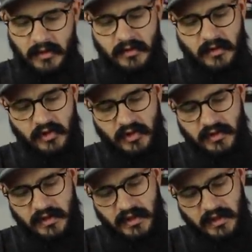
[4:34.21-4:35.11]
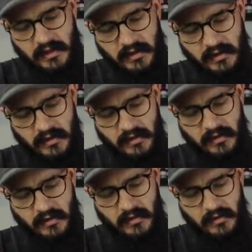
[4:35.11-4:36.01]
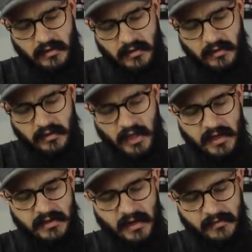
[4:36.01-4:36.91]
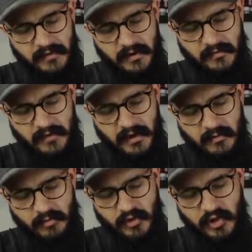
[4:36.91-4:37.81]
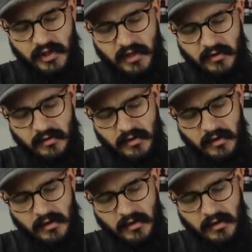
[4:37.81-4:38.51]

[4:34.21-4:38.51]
So let's just see. Not soft enough that I can push it down,